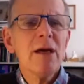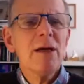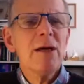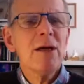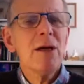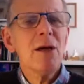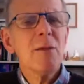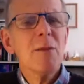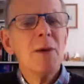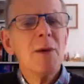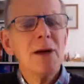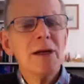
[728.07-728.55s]

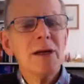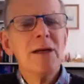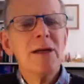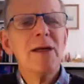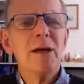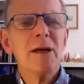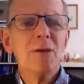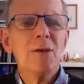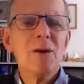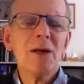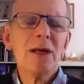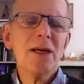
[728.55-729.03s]
you might
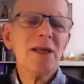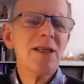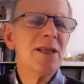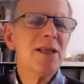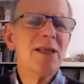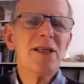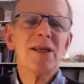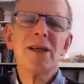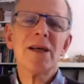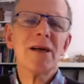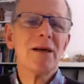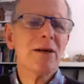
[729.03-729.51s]
think, well,
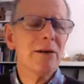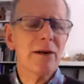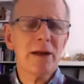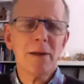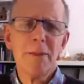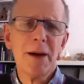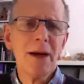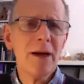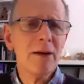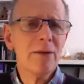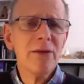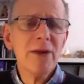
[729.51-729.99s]
you can't do
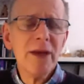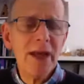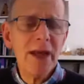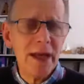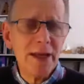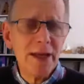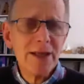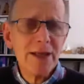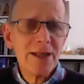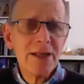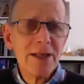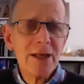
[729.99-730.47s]
about
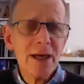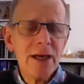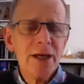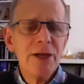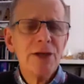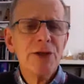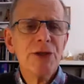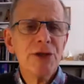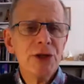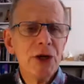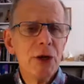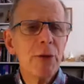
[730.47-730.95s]
this,
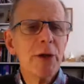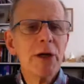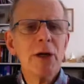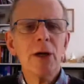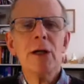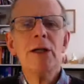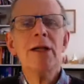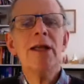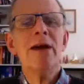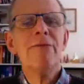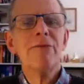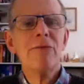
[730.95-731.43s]
so I've got
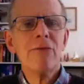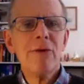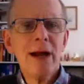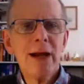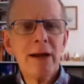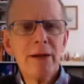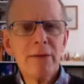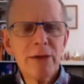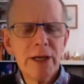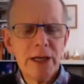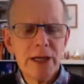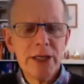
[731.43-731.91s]
to live
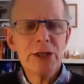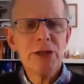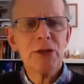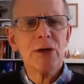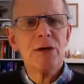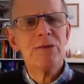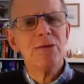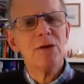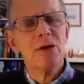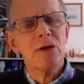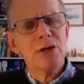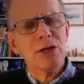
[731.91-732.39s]
around it. So
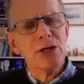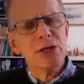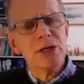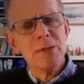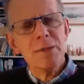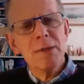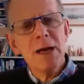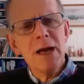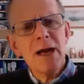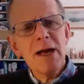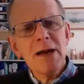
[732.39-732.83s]
I've got some